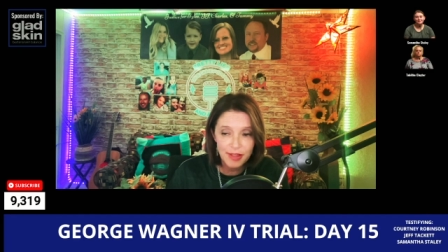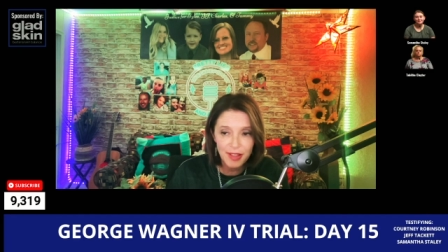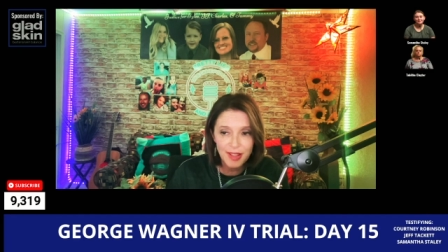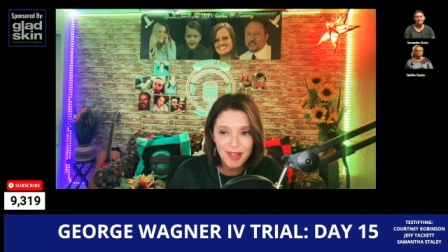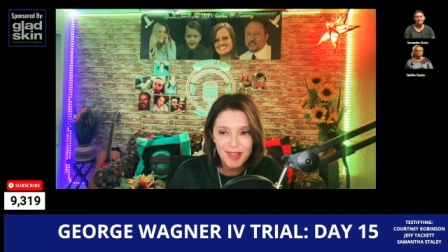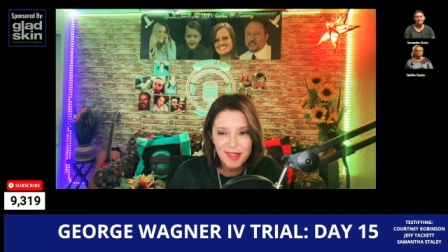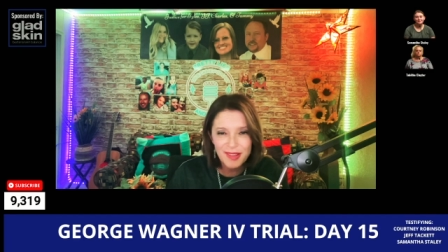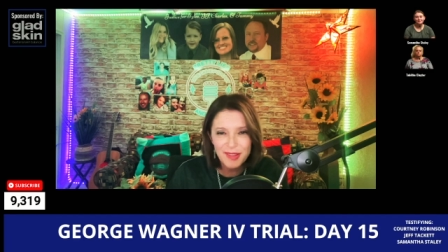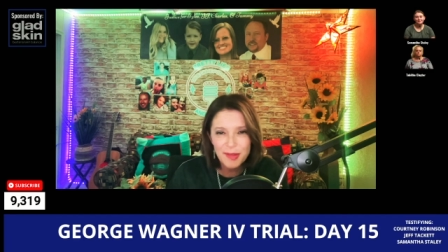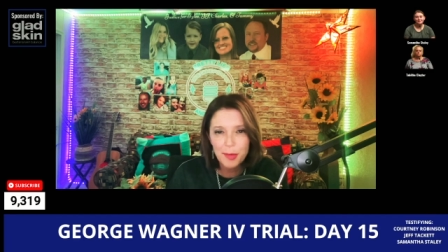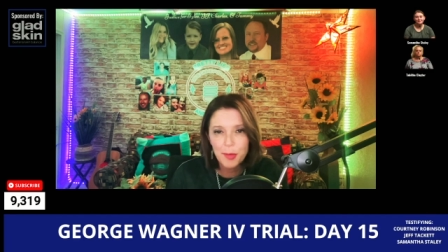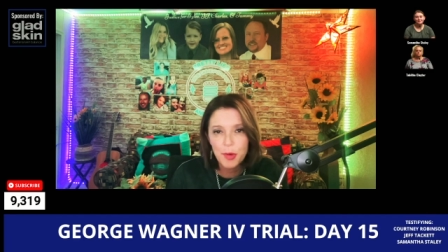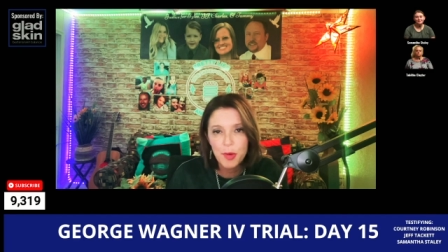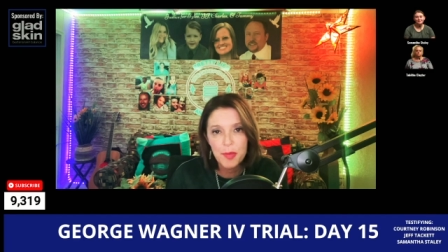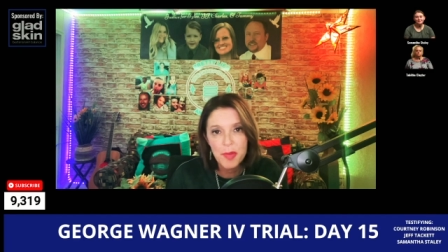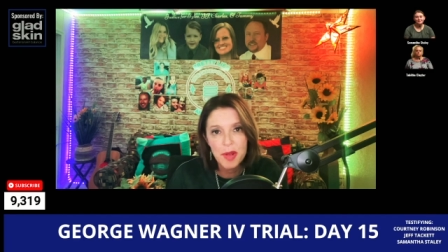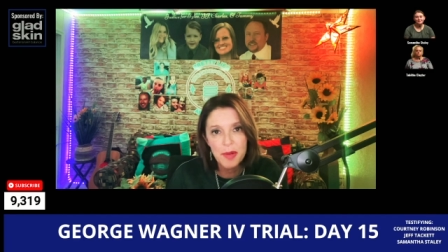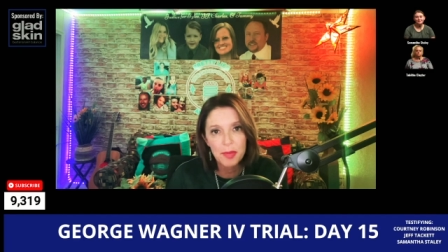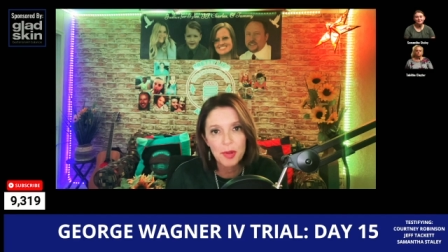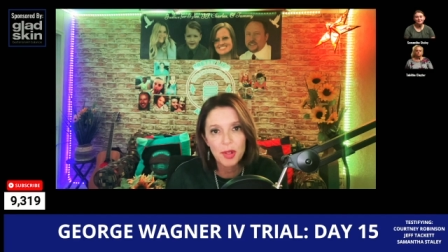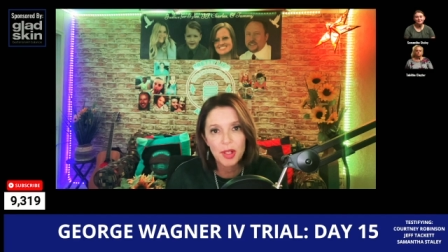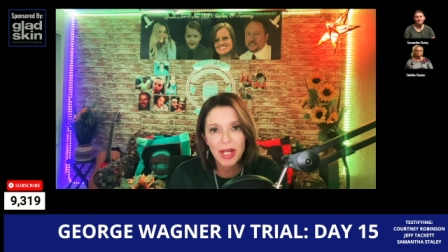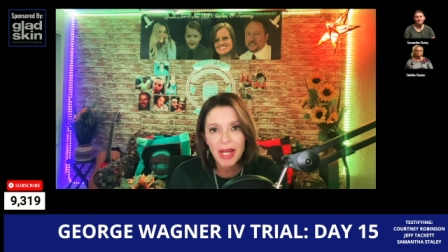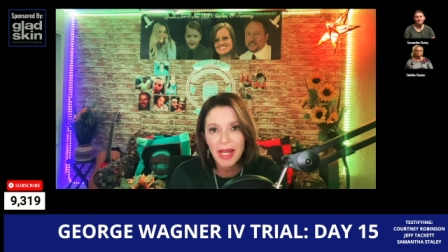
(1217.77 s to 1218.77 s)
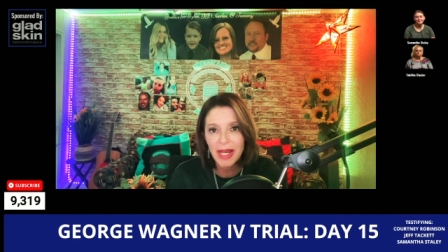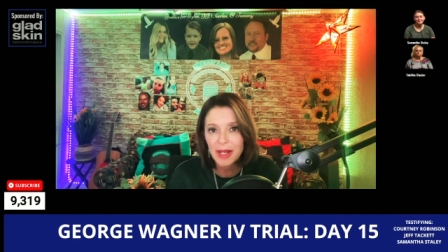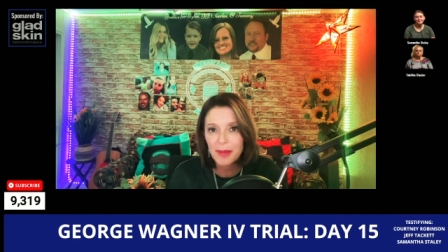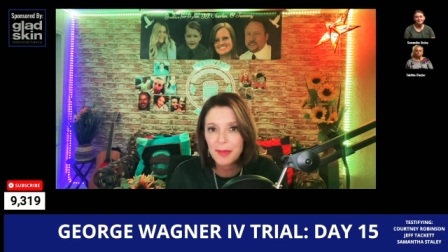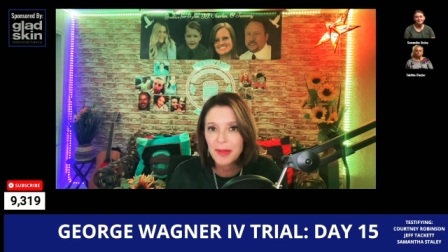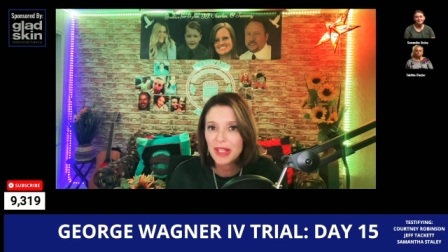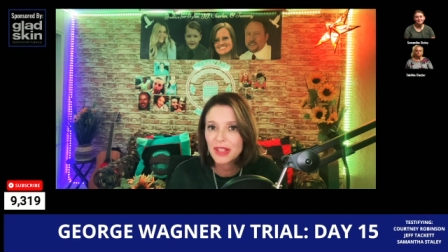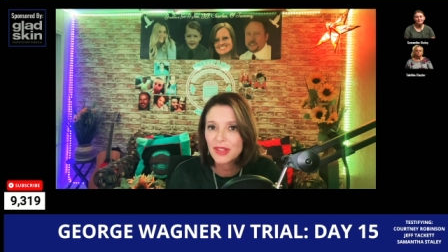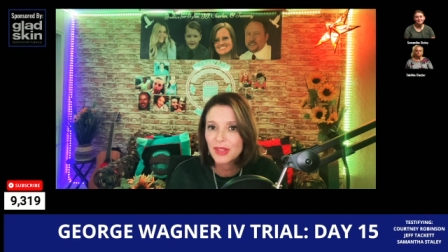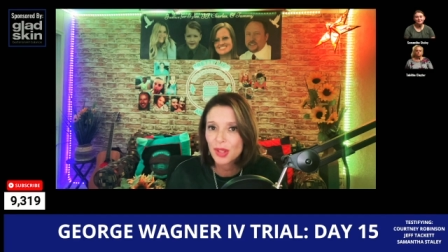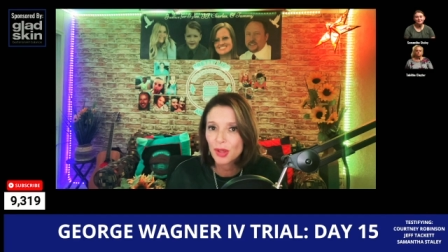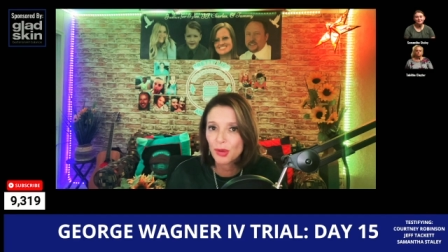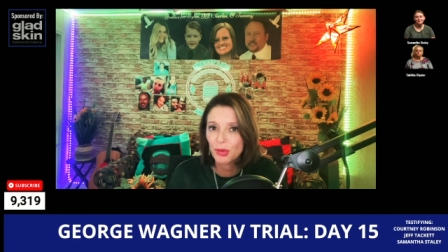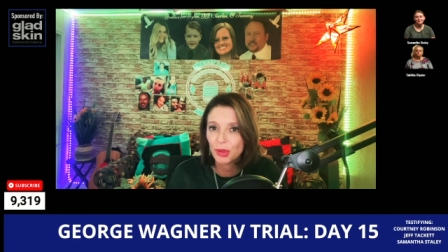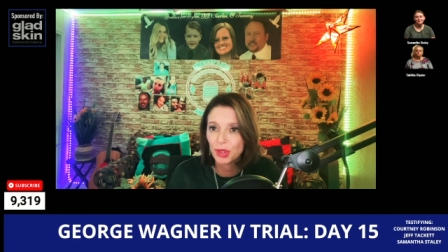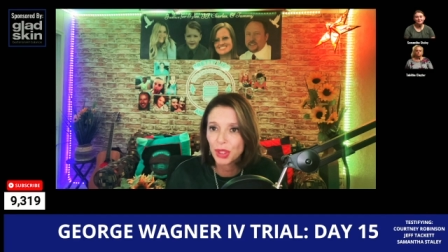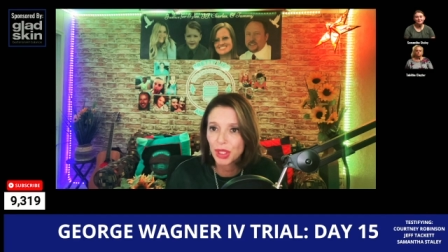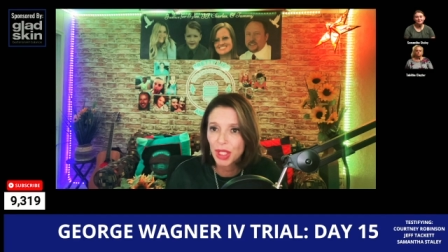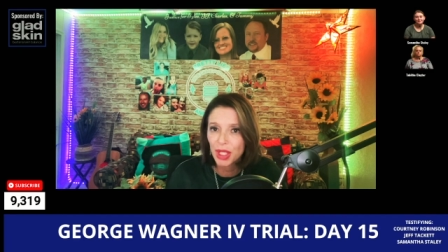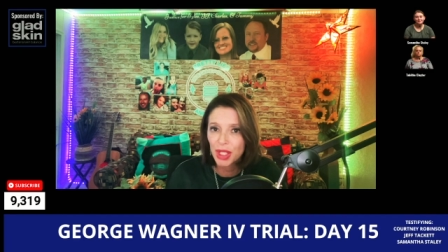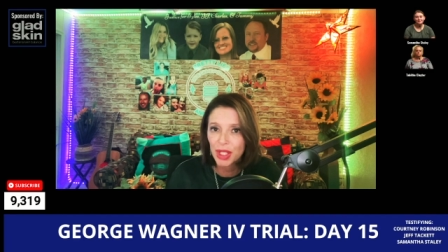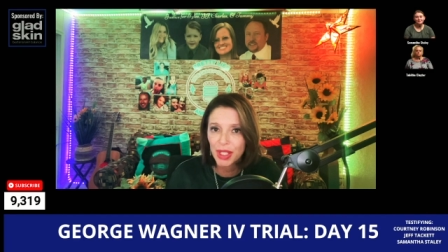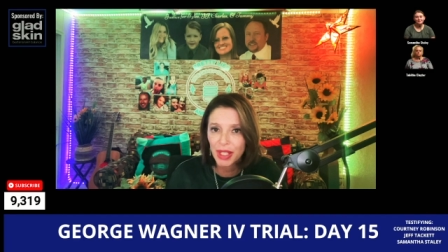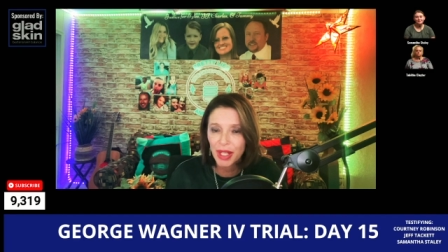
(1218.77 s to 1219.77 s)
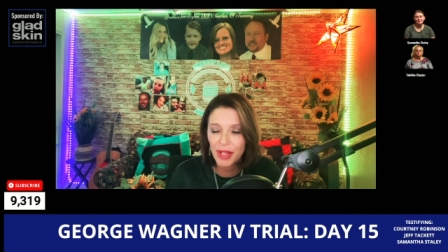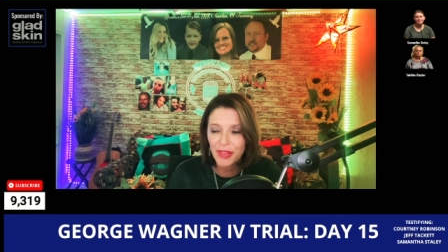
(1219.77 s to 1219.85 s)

And you have to remember, Hannah Mae's so young.